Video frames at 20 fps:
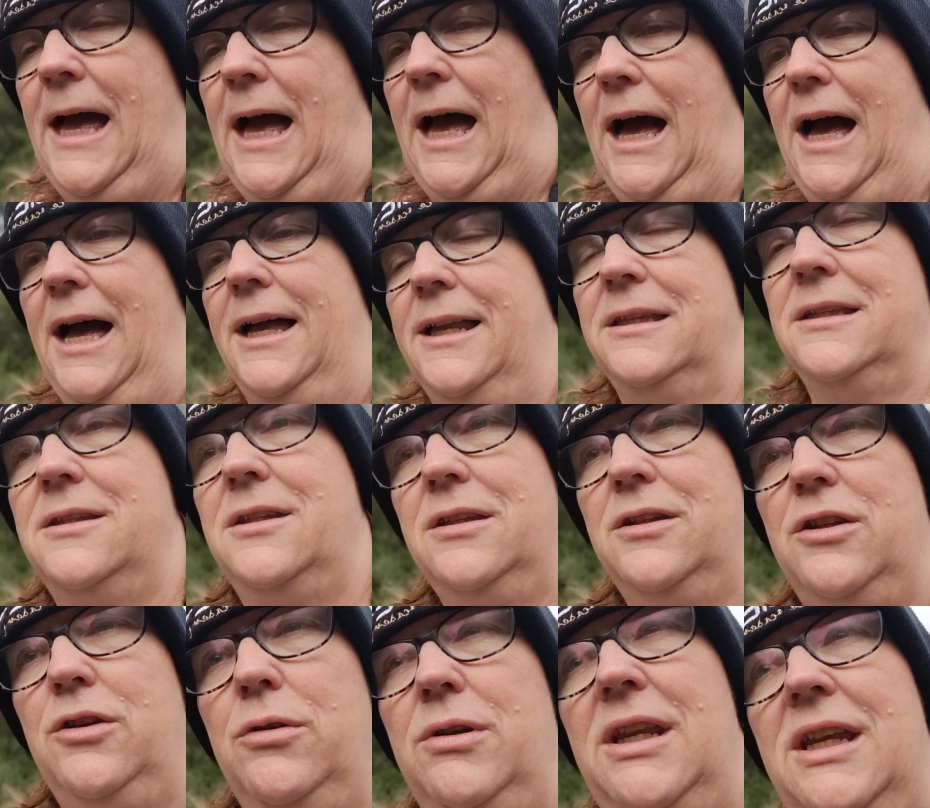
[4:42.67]
And
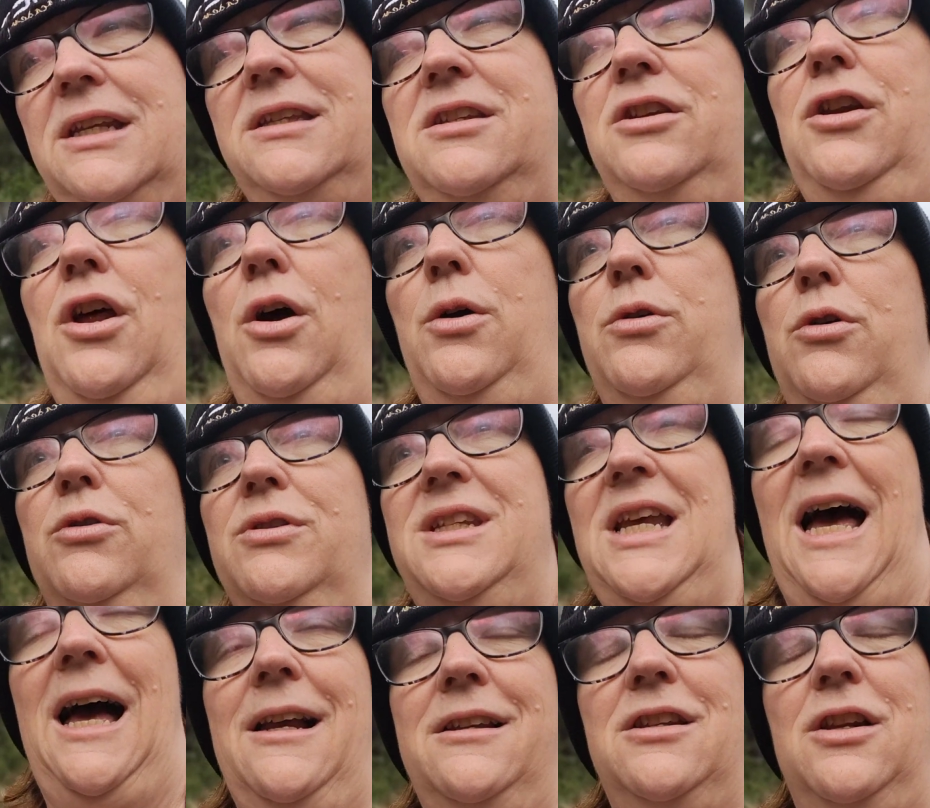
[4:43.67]
you need to know your
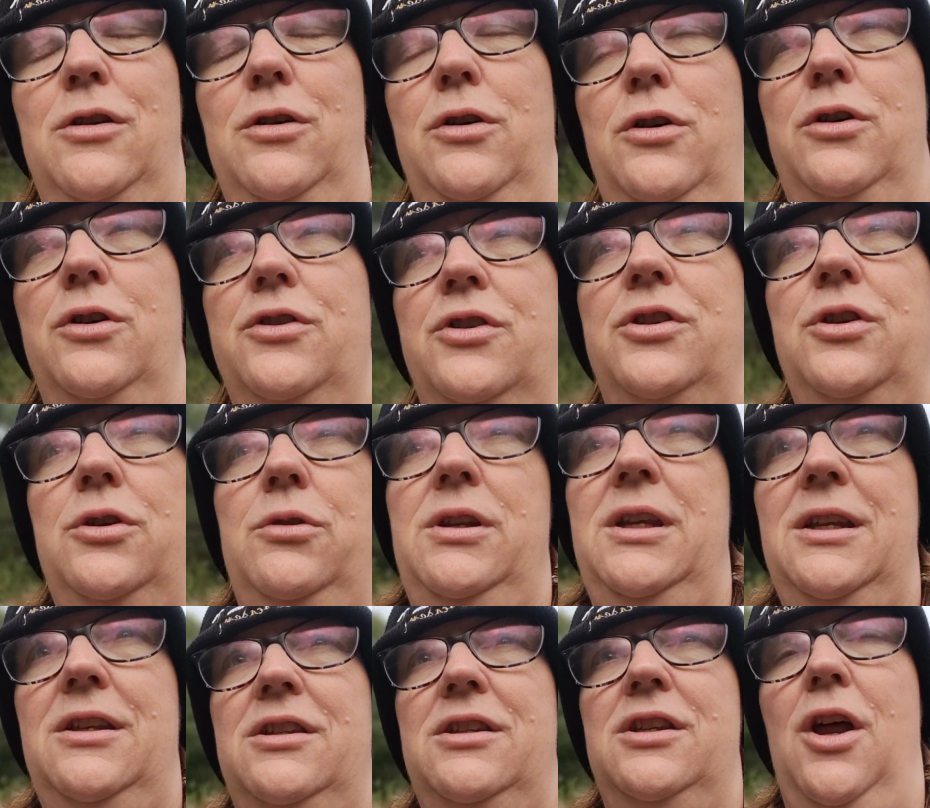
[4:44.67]
tax laws, you
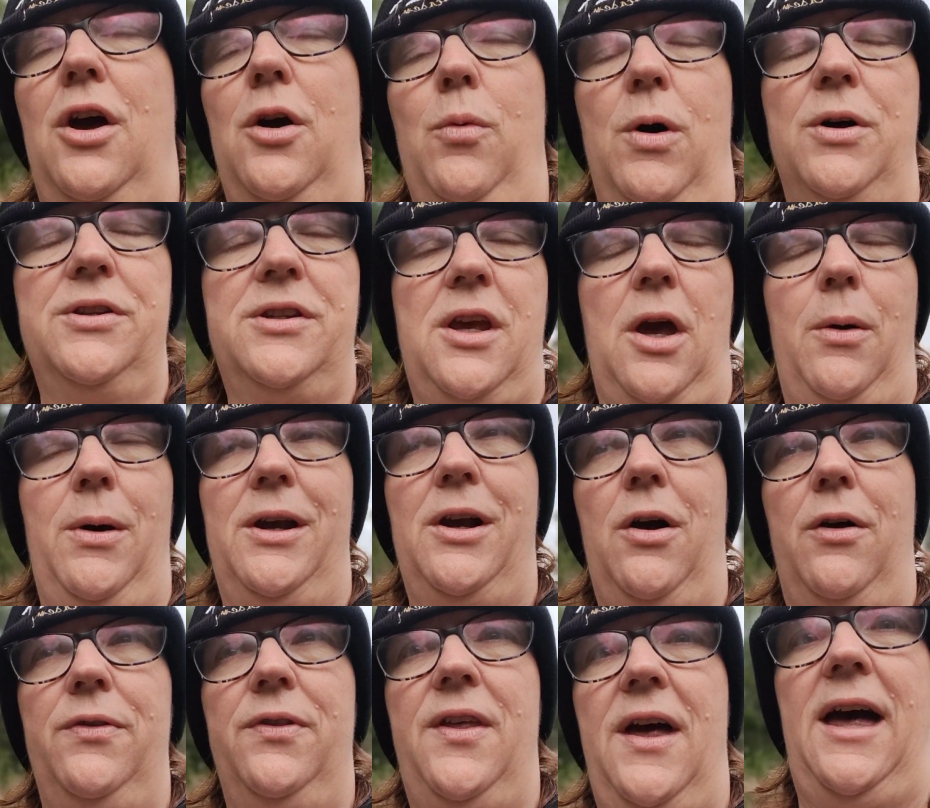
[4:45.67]
need to know what's going
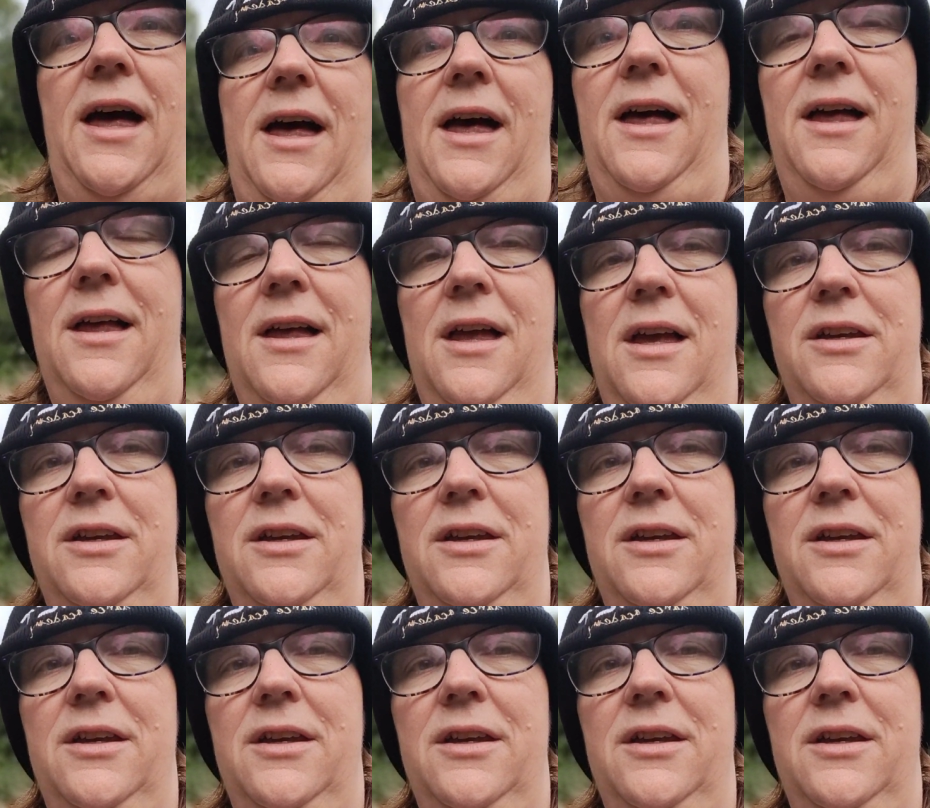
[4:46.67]
on there,